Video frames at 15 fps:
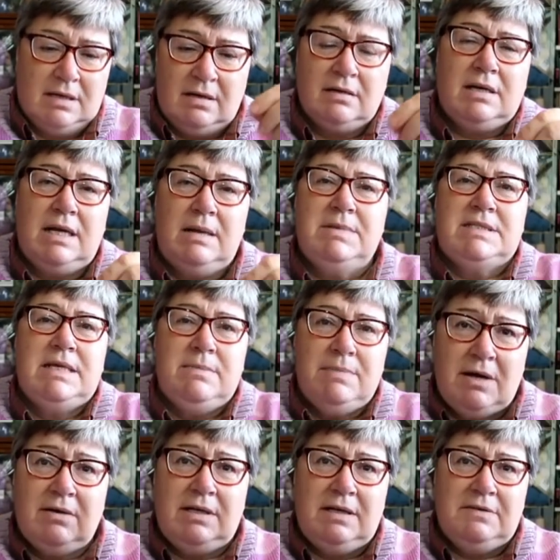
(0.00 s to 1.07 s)
unclip the
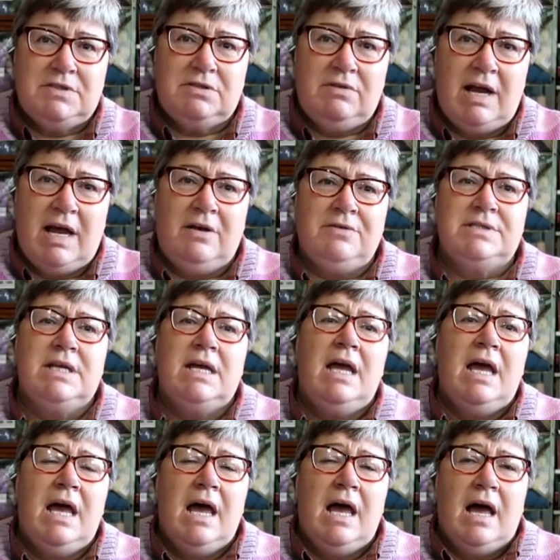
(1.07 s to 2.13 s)
seatbelt and lift her out,
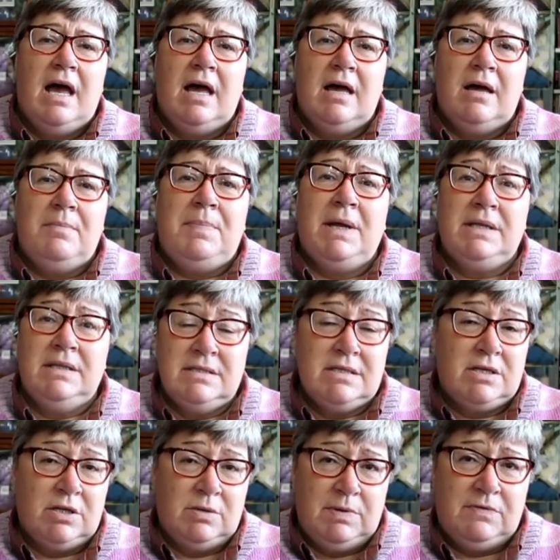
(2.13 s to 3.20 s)
uh,
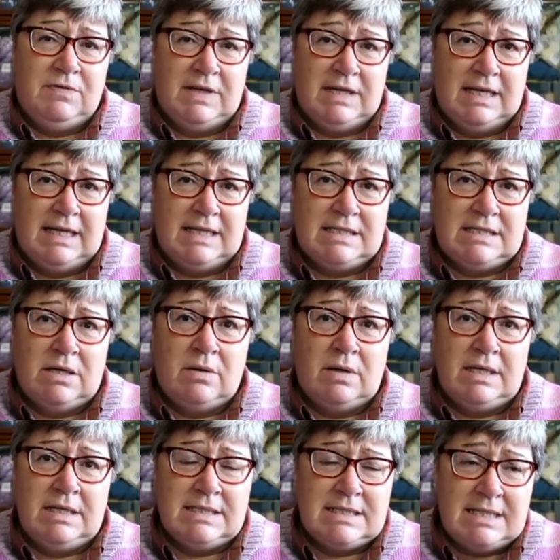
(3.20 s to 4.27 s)
buttons could be fiddly. So
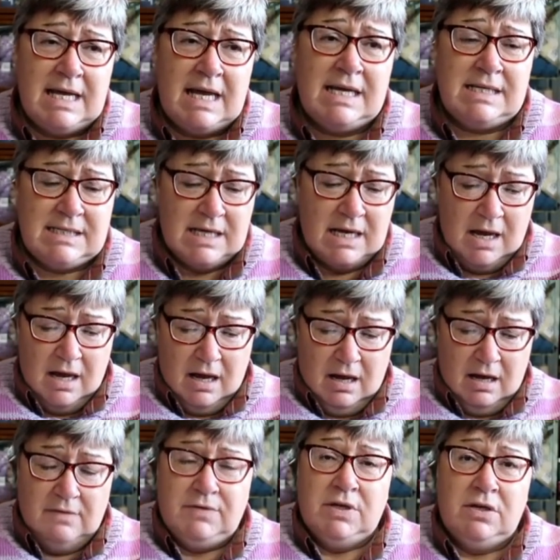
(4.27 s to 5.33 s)
I instead,
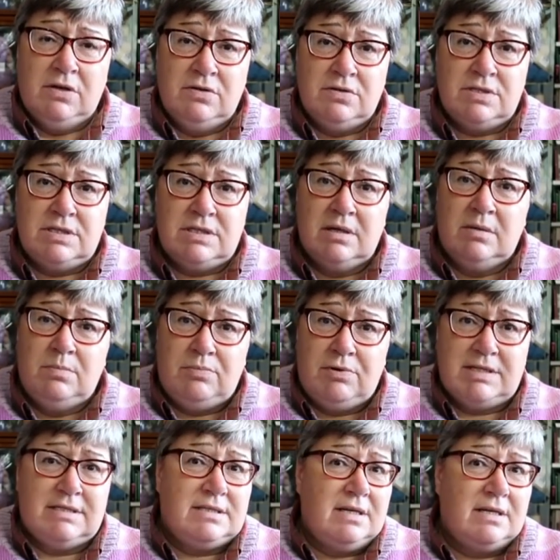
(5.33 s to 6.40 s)
I've used
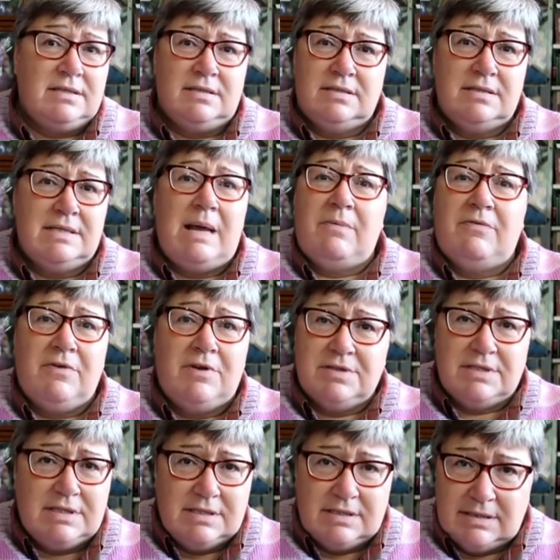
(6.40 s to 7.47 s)
press studs, snap
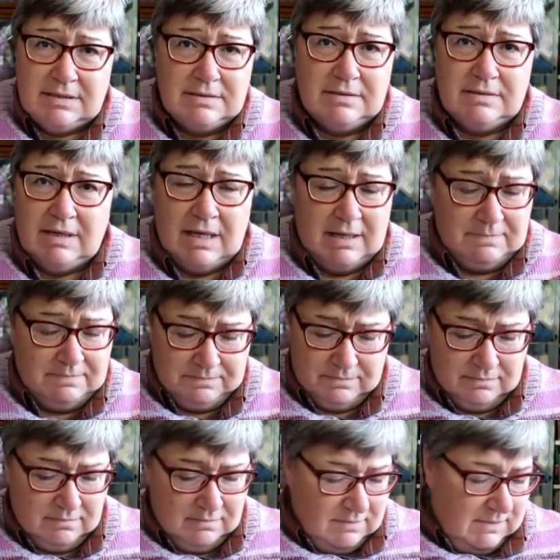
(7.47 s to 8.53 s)
fasteners um,
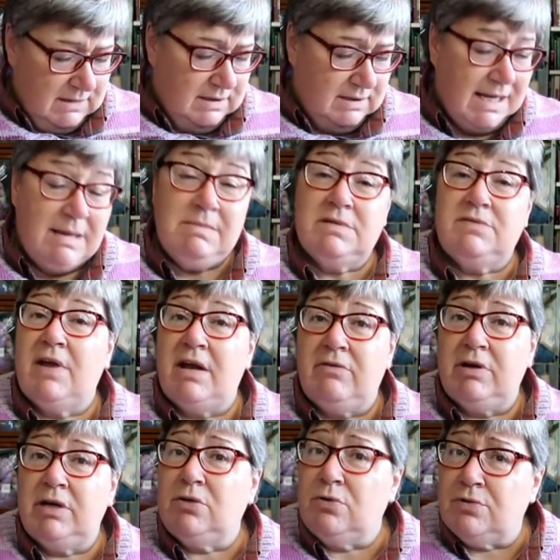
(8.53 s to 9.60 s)
names
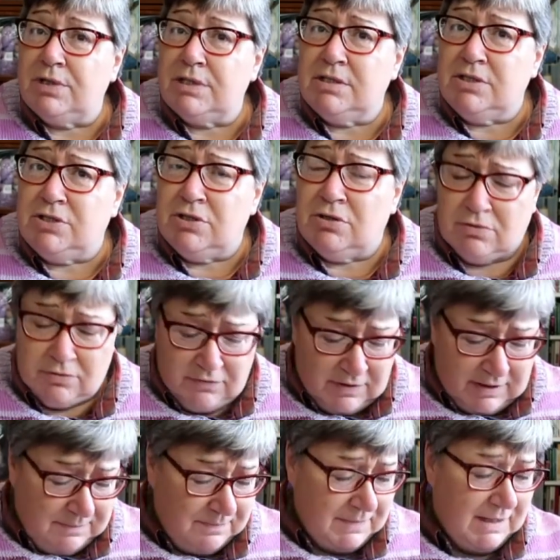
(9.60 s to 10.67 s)
vary according to
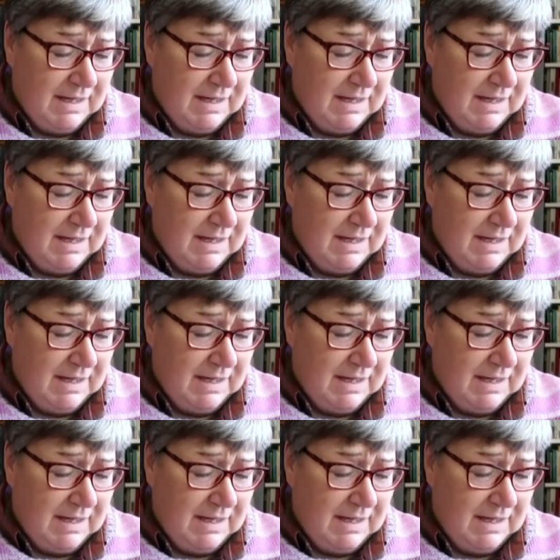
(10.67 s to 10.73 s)
geography.